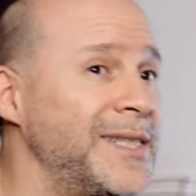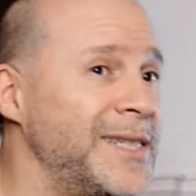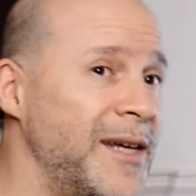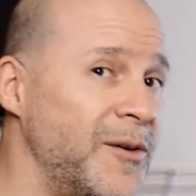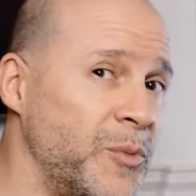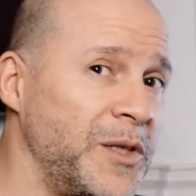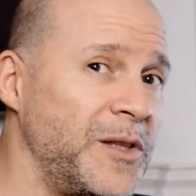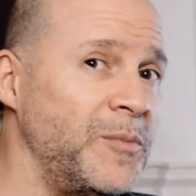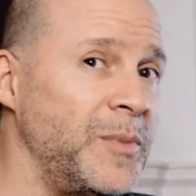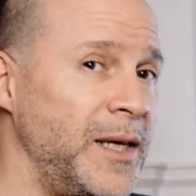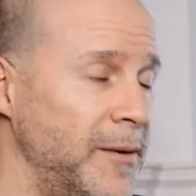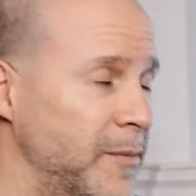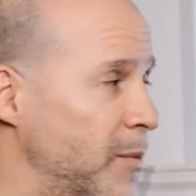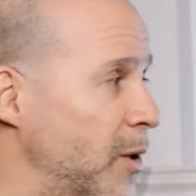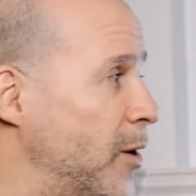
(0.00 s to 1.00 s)
set with
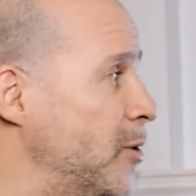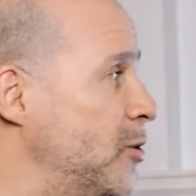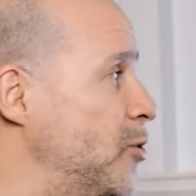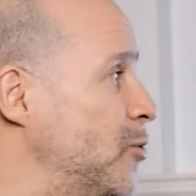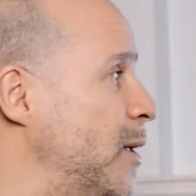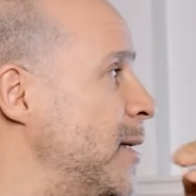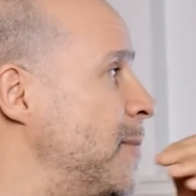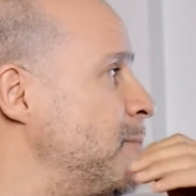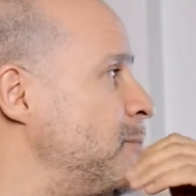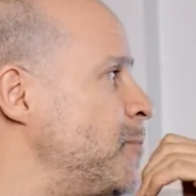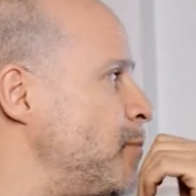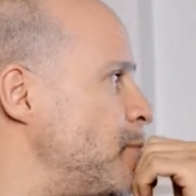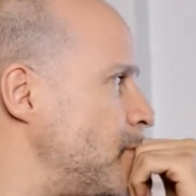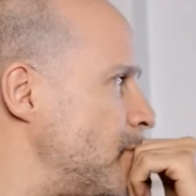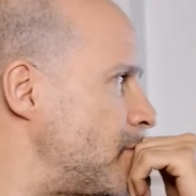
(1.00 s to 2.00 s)
me are doing.
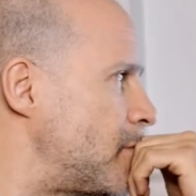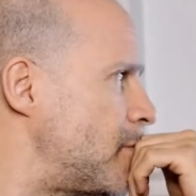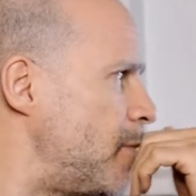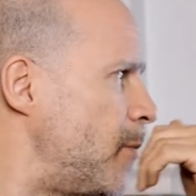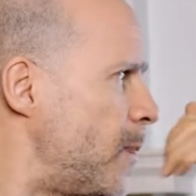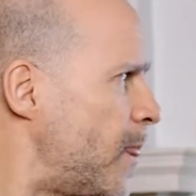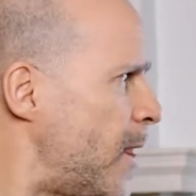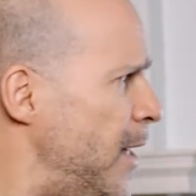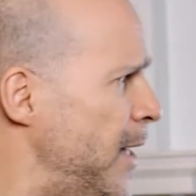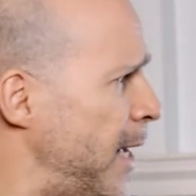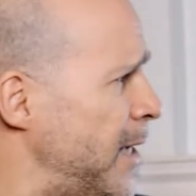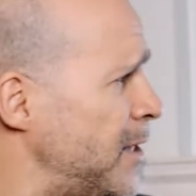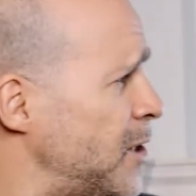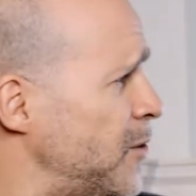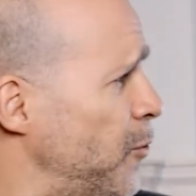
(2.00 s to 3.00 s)
He
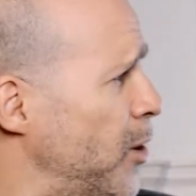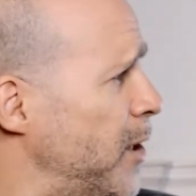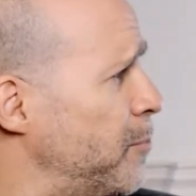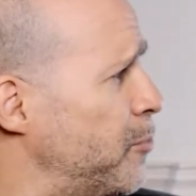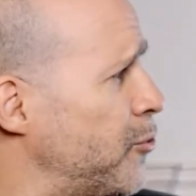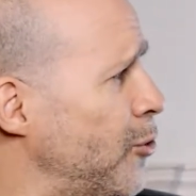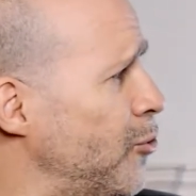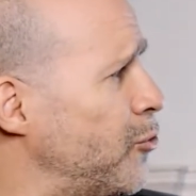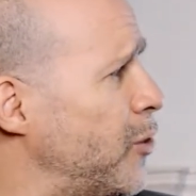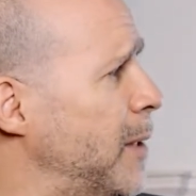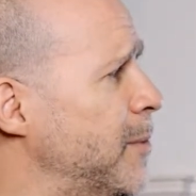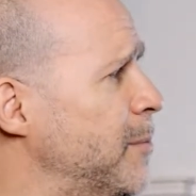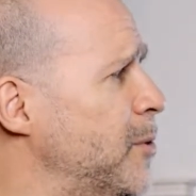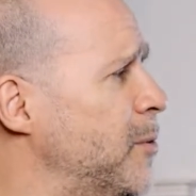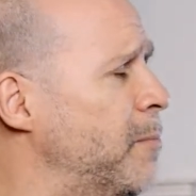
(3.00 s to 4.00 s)
asked for a
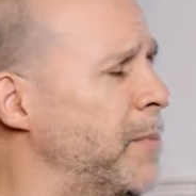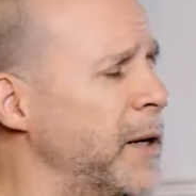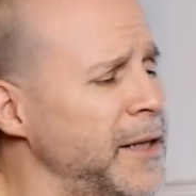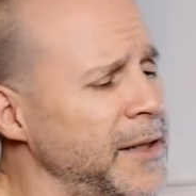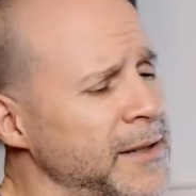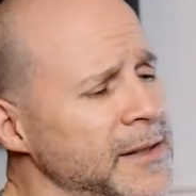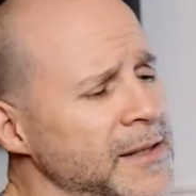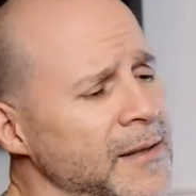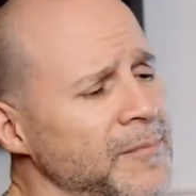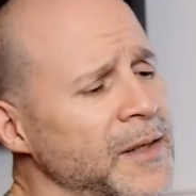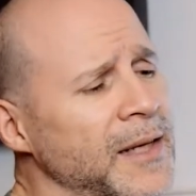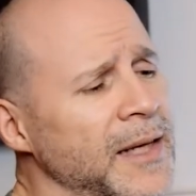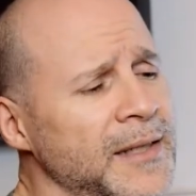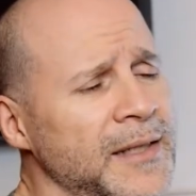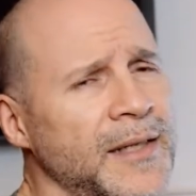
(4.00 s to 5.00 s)
programmable button, something
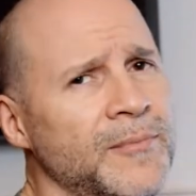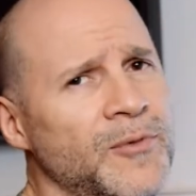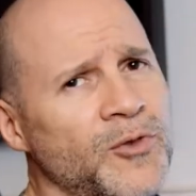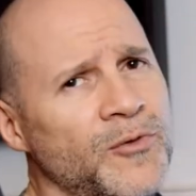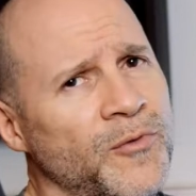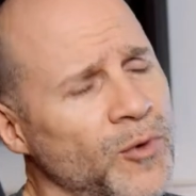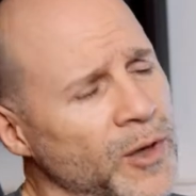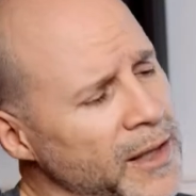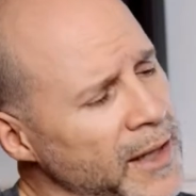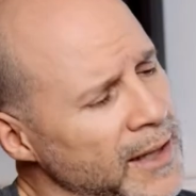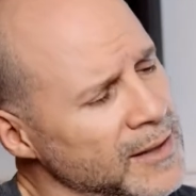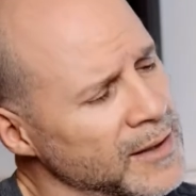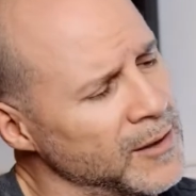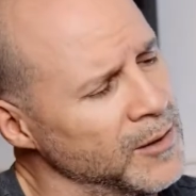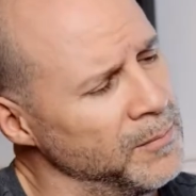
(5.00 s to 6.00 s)
like the M240
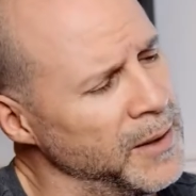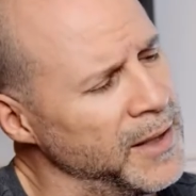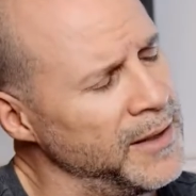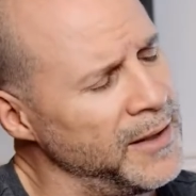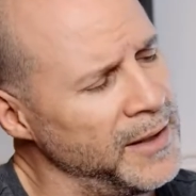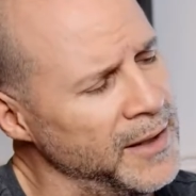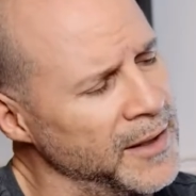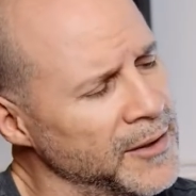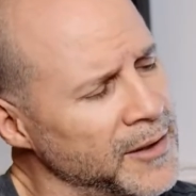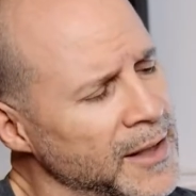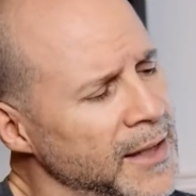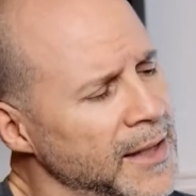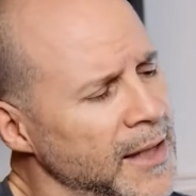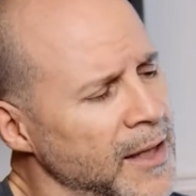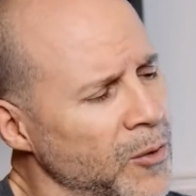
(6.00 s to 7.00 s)
has, a little button here
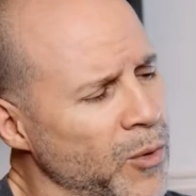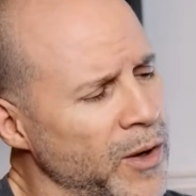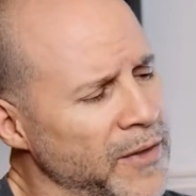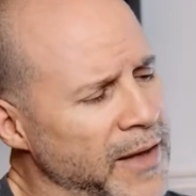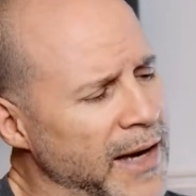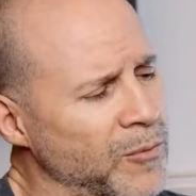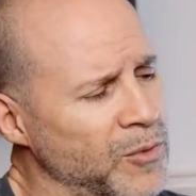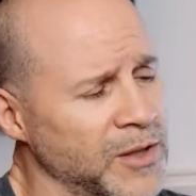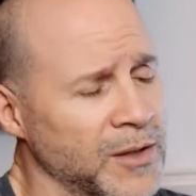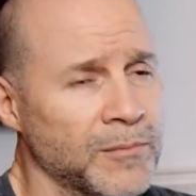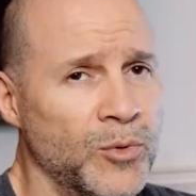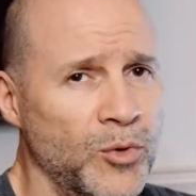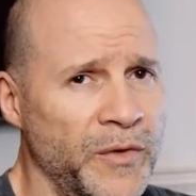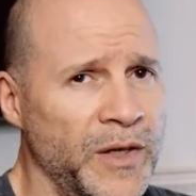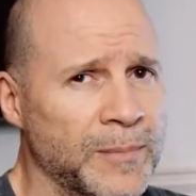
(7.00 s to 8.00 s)
where that was a
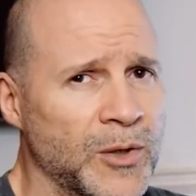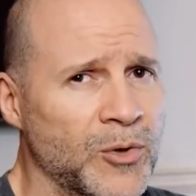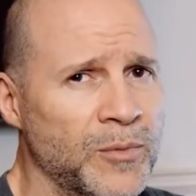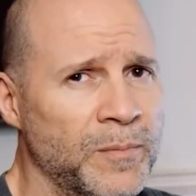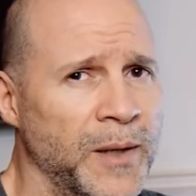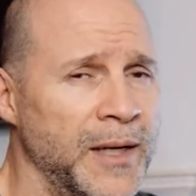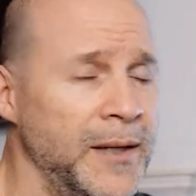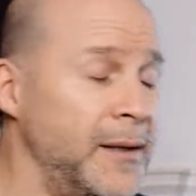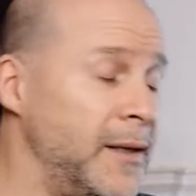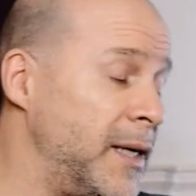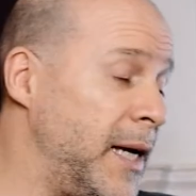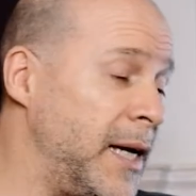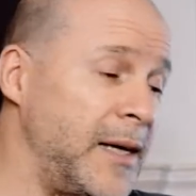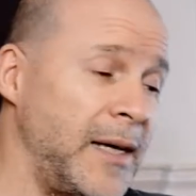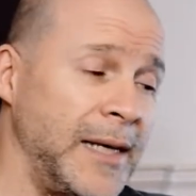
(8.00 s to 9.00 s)
movie mode button.
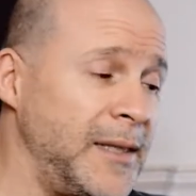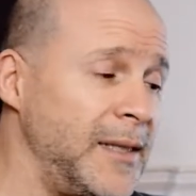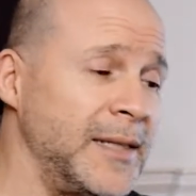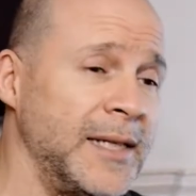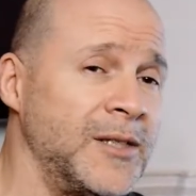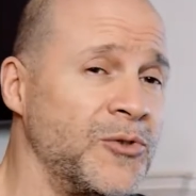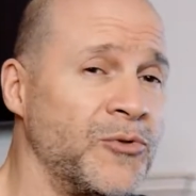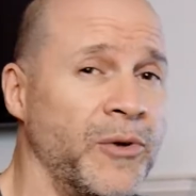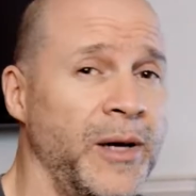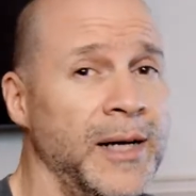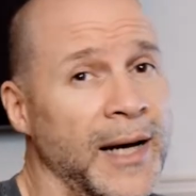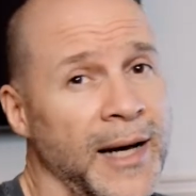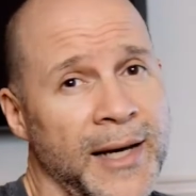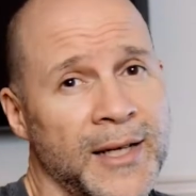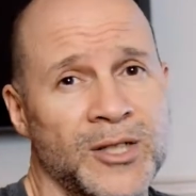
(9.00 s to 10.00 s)
I think that's great.
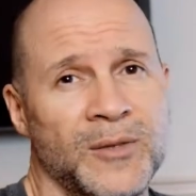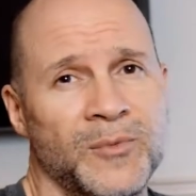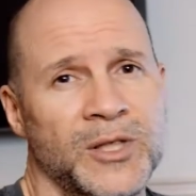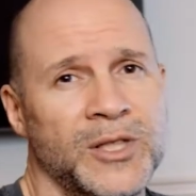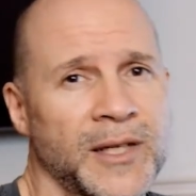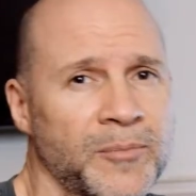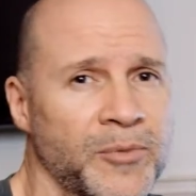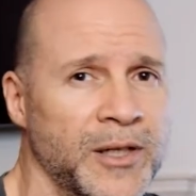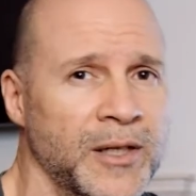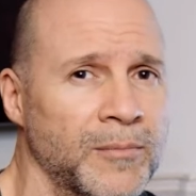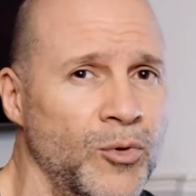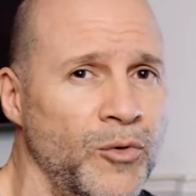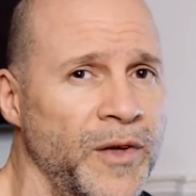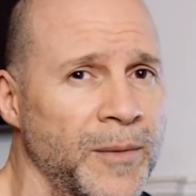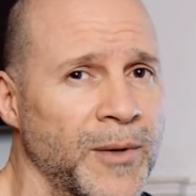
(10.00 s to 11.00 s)
I actually wish they'd bring the
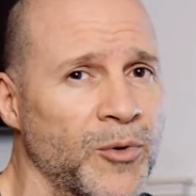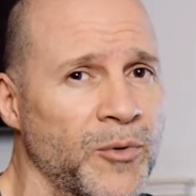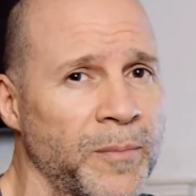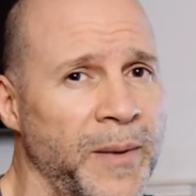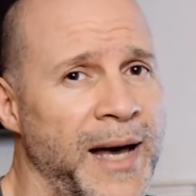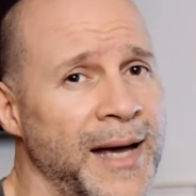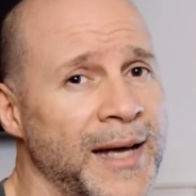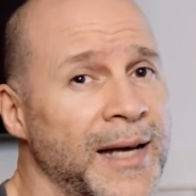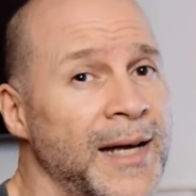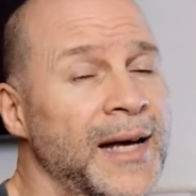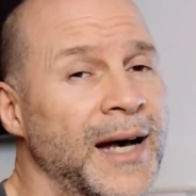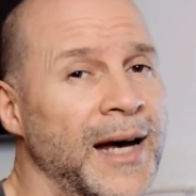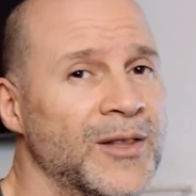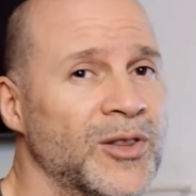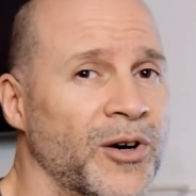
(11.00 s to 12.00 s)
movie mode back.
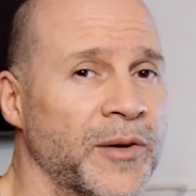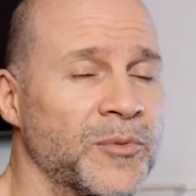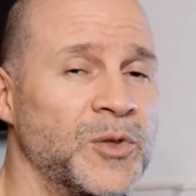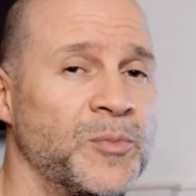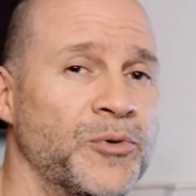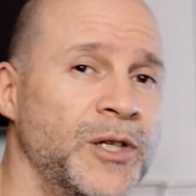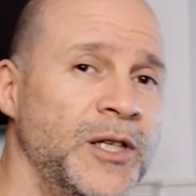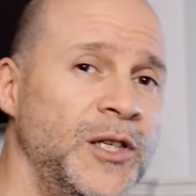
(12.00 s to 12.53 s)
I thought it was pretty